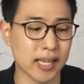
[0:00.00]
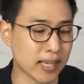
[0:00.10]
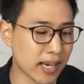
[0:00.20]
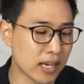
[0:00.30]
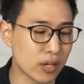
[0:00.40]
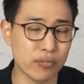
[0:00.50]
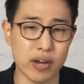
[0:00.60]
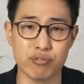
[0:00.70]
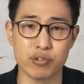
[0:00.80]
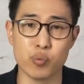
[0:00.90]
at the end of
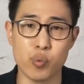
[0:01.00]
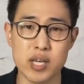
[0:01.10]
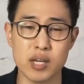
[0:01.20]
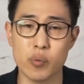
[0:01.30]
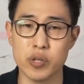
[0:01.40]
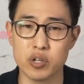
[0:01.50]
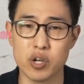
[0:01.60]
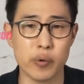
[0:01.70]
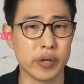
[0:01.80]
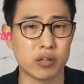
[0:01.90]
every week when you're
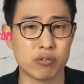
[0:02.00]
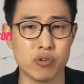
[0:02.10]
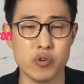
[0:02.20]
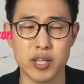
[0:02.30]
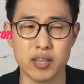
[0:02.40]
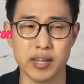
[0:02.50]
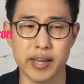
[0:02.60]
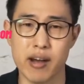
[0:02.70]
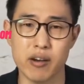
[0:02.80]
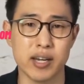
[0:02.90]
going through, you can think,
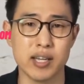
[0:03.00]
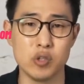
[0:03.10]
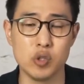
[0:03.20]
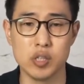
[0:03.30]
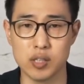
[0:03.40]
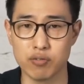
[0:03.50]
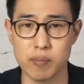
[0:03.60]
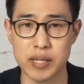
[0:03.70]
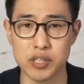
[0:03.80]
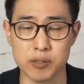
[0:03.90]
how can I use this
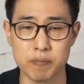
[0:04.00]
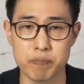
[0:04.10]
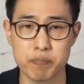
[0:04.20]
information?